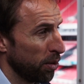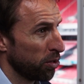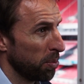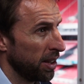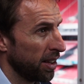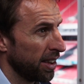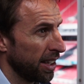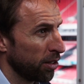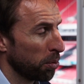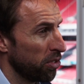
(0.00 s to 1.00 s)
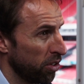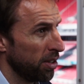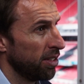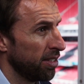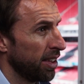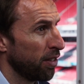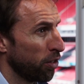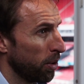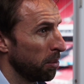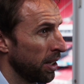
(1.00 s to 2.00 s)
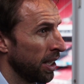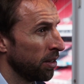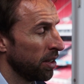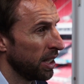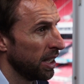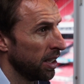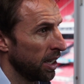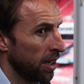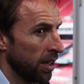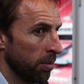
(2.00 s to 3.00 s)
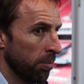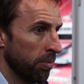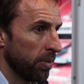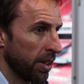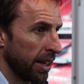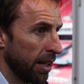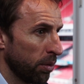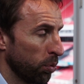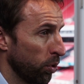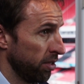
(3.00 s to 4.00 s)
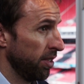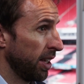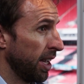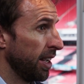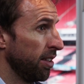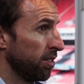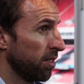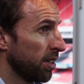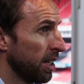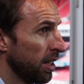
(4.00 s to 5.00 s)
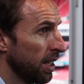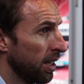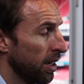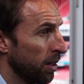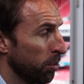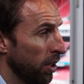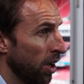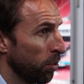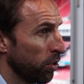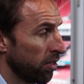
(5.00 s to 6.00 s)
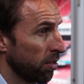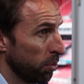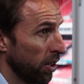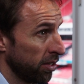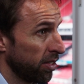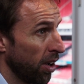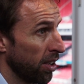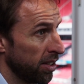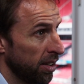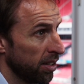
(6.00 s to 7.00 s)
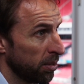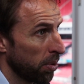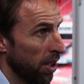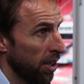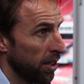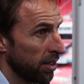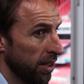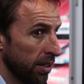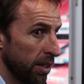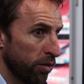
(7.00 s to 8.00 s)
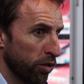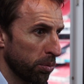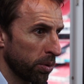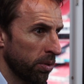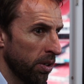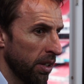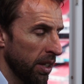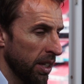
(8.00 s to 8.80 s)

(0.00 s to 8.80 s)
tells me that there's opportunities there for women now. That wasn't the case when I started in football,